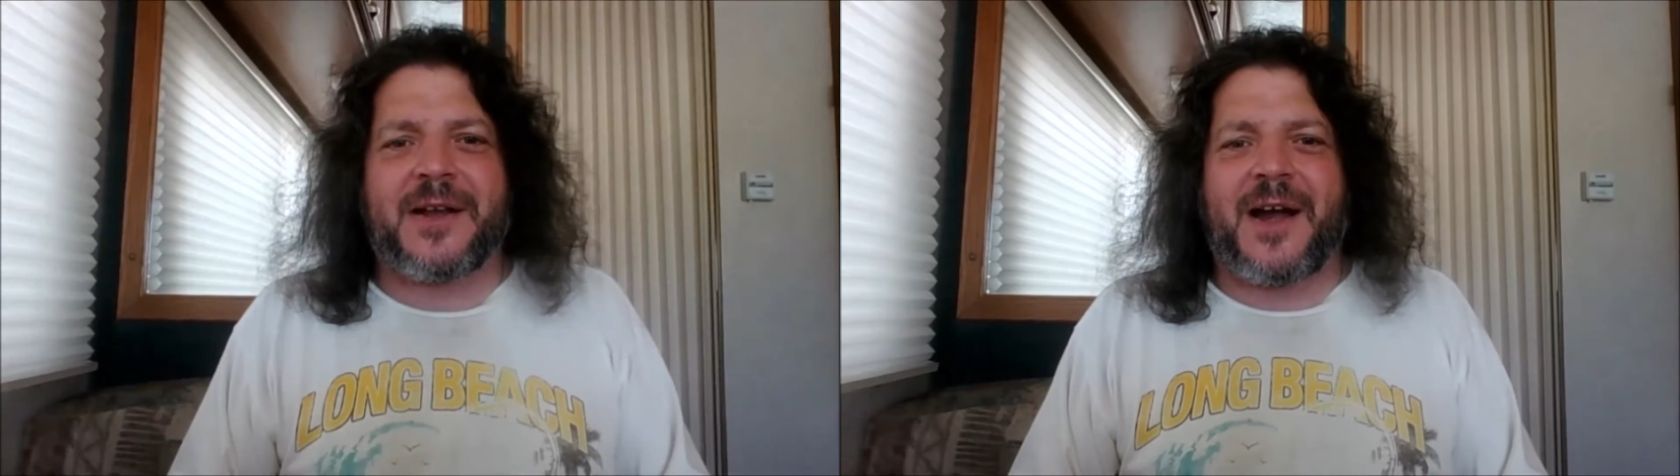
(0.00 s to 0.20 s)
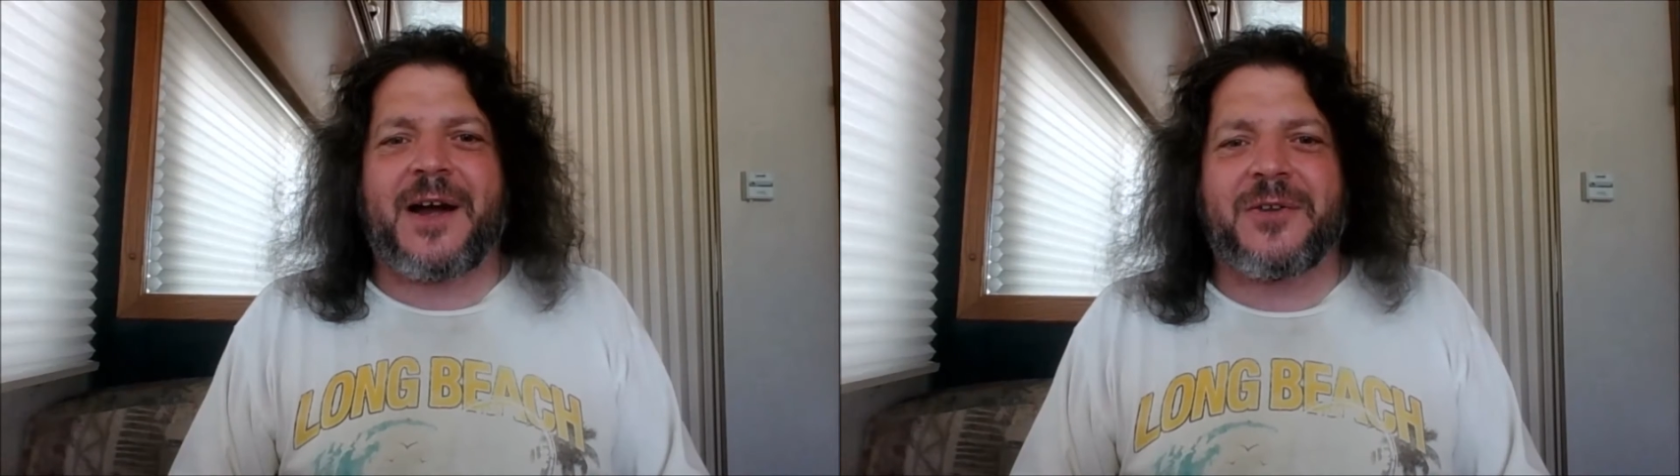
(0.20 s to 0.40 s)

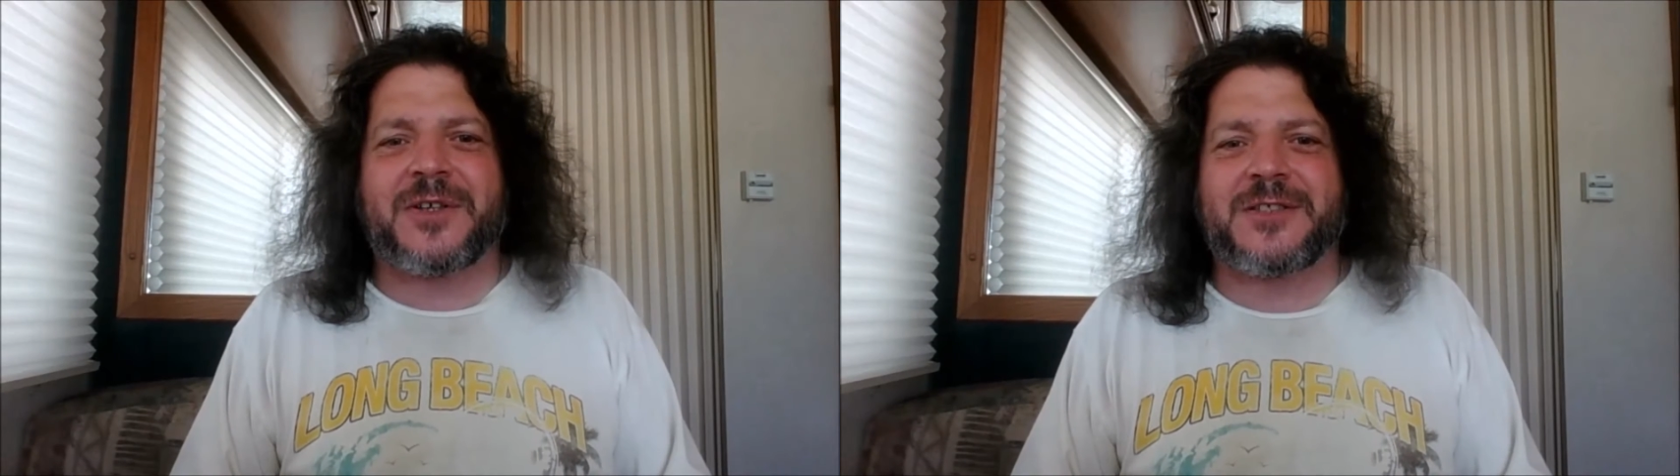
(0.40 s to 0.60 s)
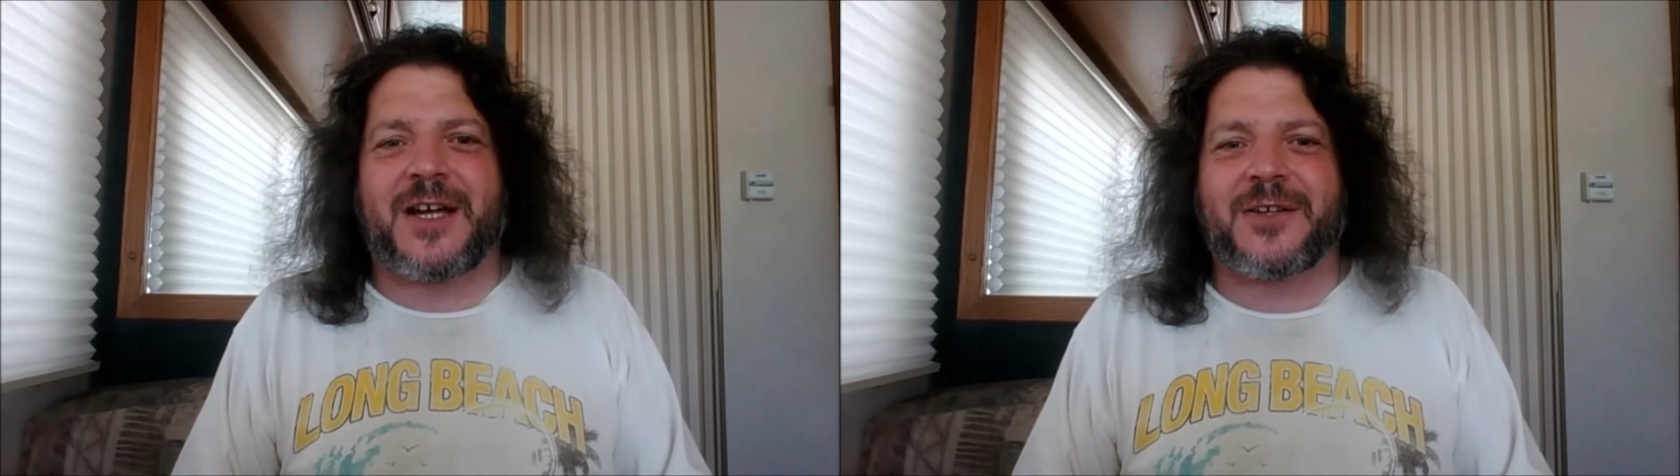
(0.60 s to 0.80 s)
it kind of
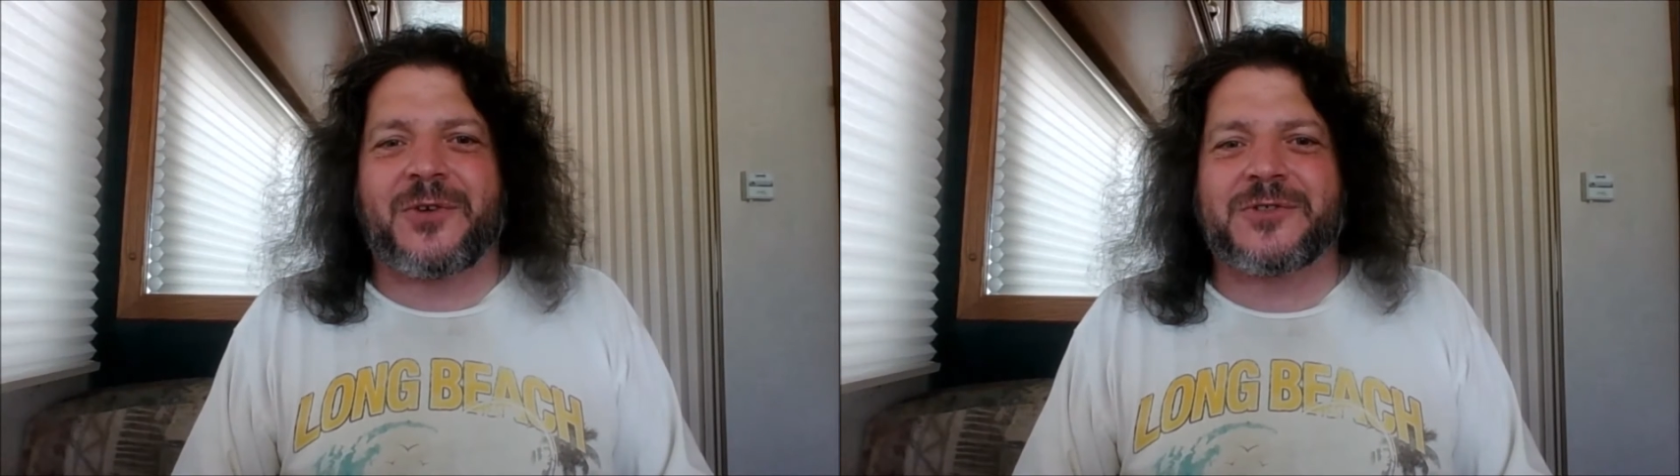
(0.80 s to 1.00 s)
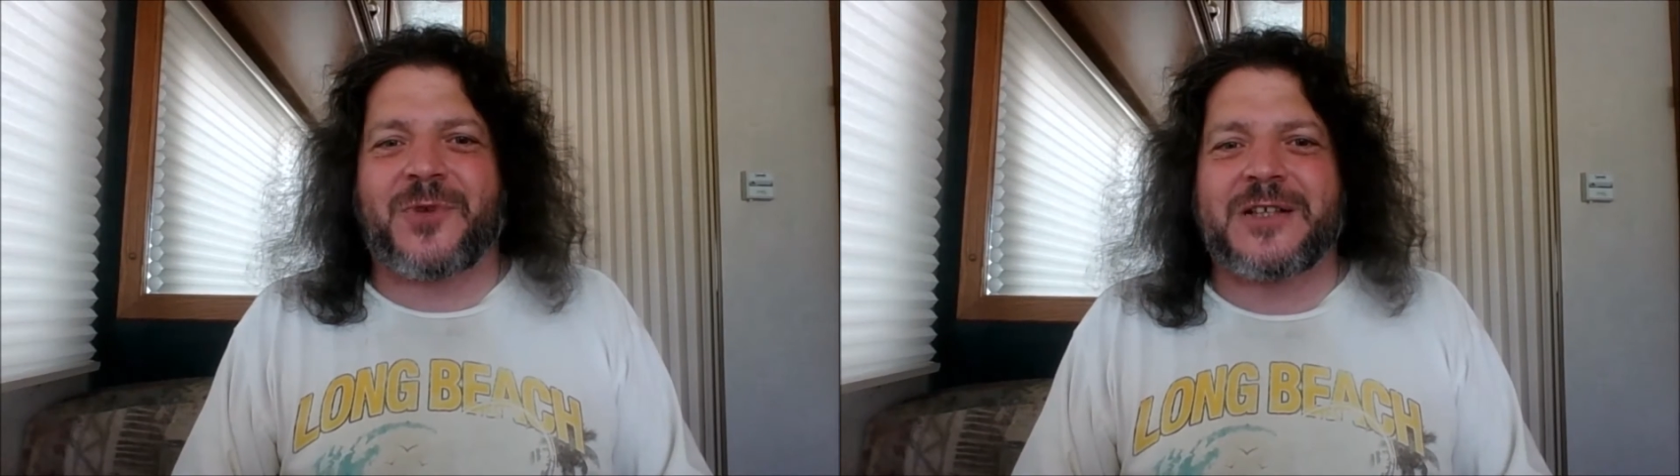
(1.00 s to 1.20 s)
looks like
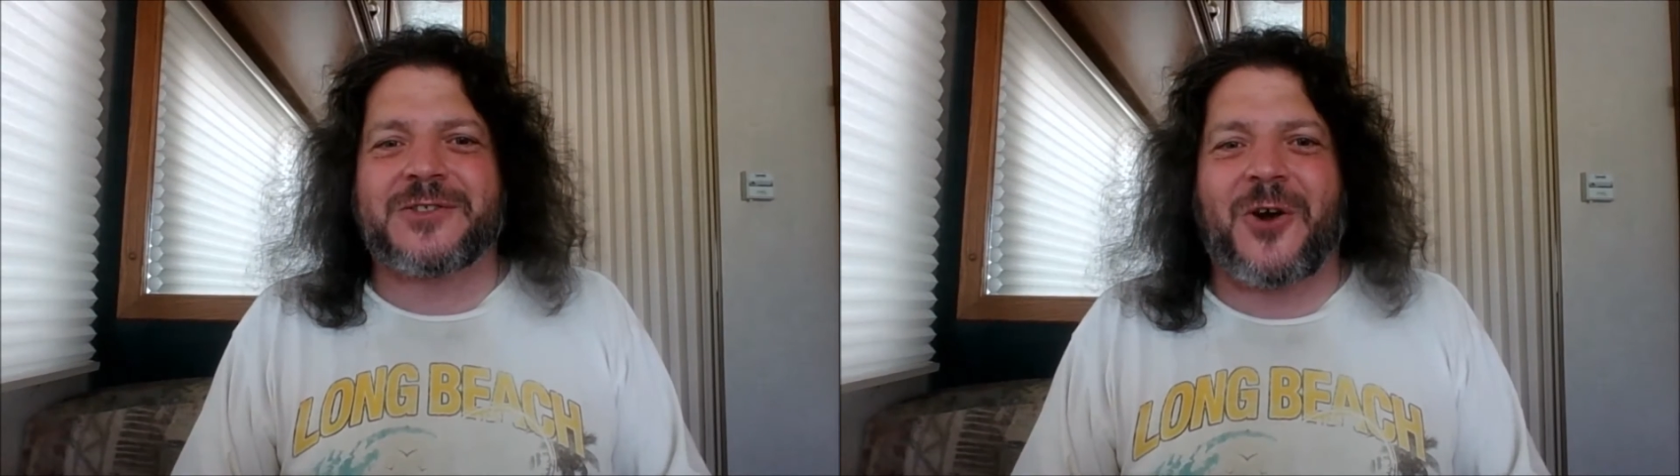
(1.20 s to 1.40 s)
those race